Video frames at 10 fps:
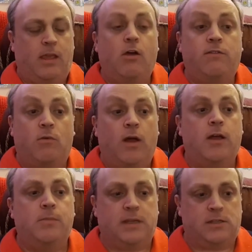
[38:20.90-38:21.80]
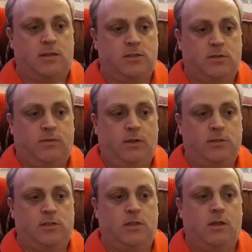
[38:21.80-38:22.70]
the overwhelming sense of
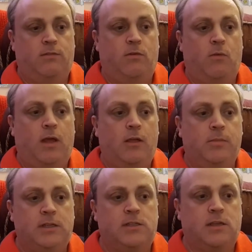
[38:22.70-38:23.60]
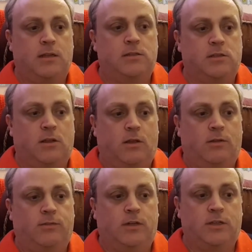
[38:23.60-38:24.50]
loss, the overwhelming sense
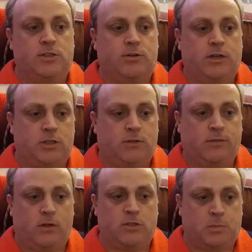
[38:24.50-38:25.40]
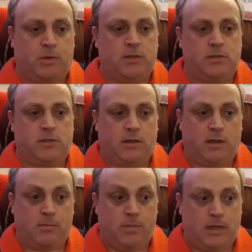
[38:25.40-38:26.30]
of the destruction of God's presence
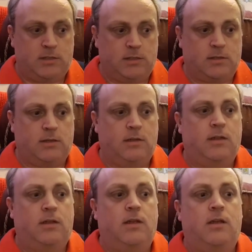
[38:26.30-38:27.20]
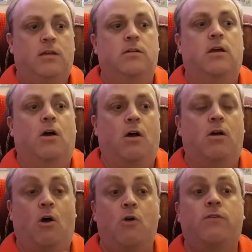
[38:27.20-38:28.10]
in our midst
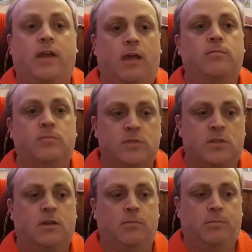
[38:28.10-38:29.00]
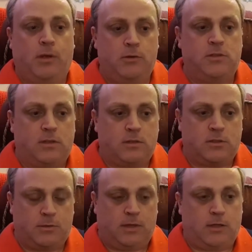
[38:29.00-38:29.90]
overcomes the composer
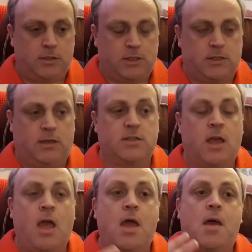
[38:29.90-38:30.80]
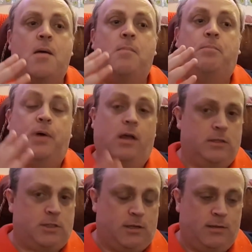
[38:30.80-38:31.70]
to a large extent.
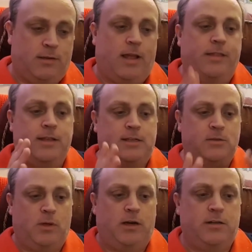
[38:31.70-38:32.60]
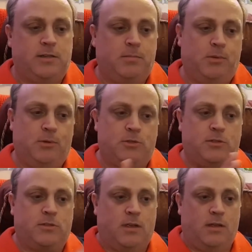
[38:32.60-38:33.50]
But, and this is where it's
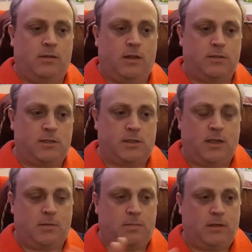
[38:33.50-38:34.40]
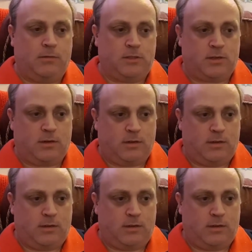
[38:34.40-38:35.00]
important, as I say, about